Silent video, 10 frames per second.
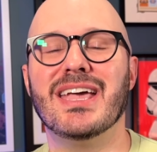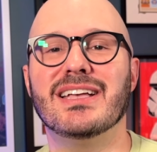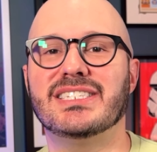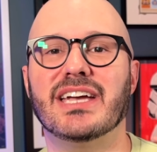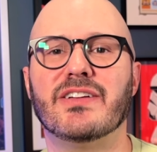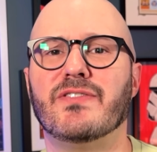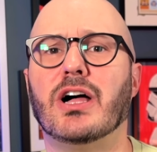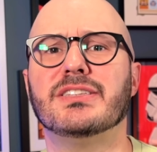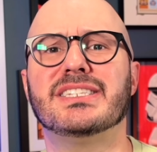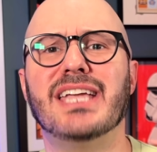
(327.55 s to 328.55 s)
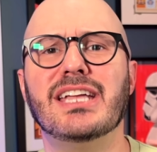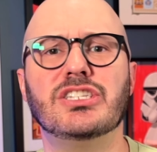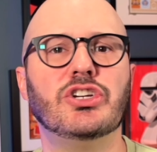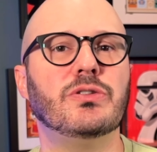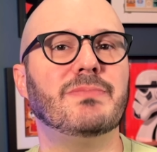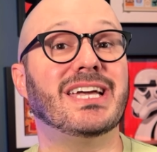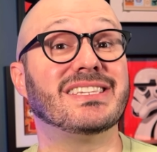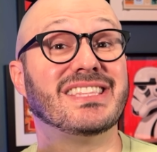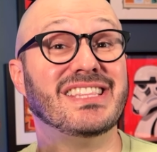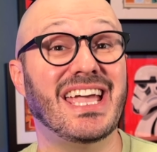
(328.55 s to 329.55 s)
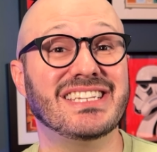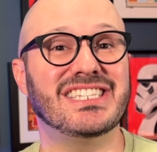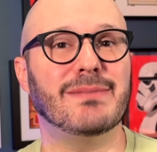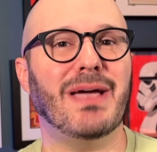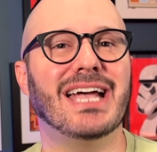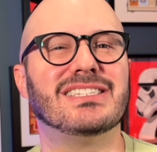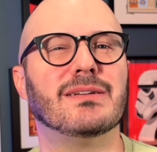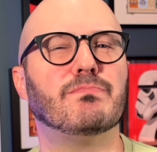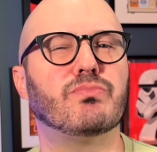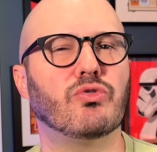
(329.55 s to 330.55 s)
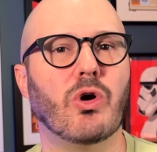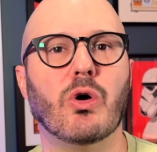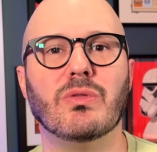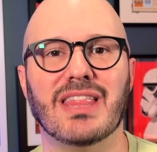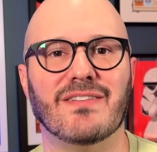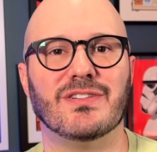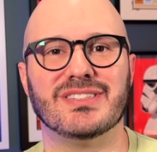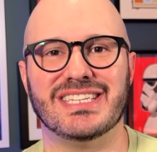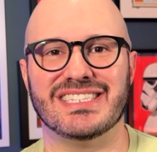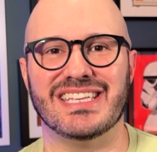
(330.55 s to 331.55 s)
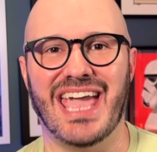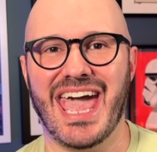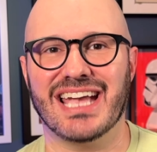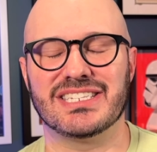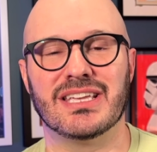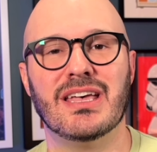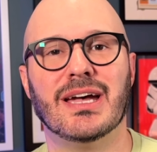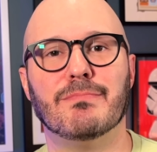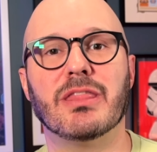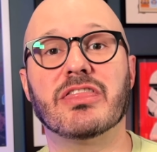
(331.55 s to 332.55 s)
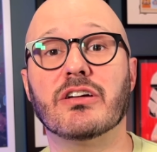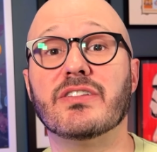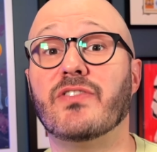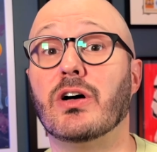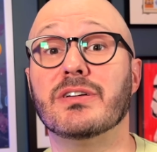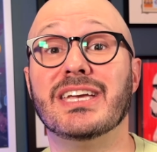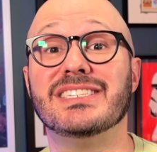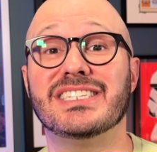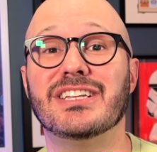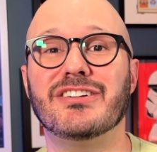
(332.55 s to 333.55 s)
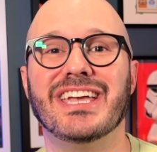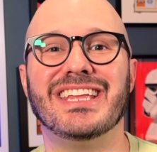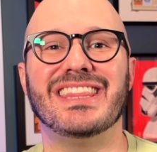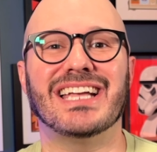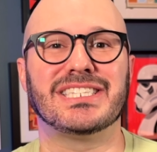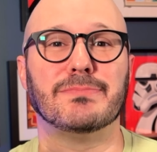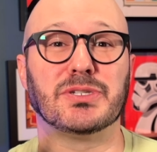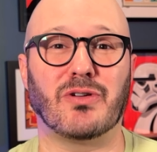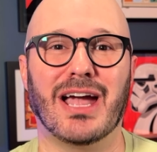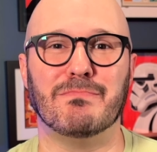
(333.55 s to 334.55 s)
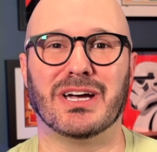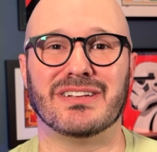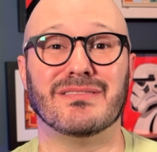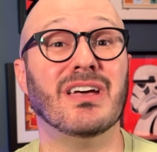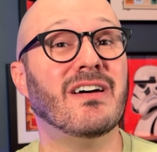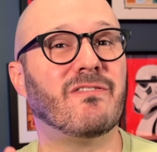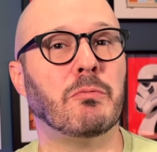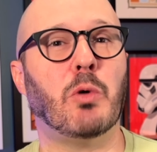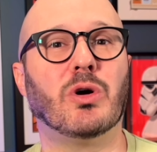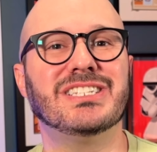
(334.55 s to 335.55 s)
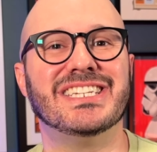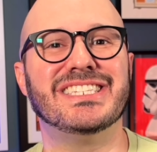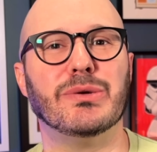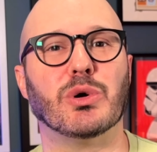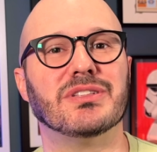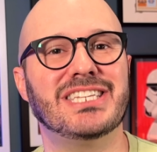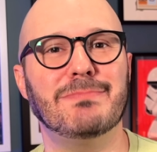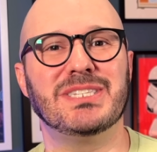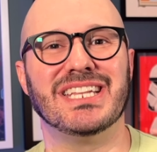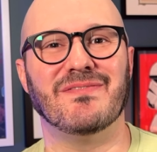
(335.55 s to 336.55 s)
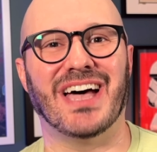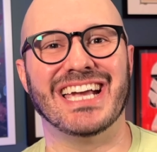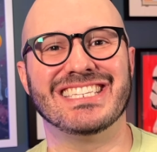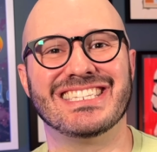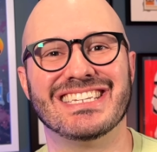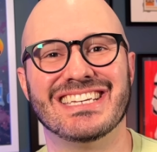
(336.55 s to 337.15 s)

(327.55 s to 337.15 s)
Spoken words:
Second of all, stay tuned because the next tip has some pro-level Disney hacks. But third of all, consider hitting that subscribe button for more Disney World tips and advice.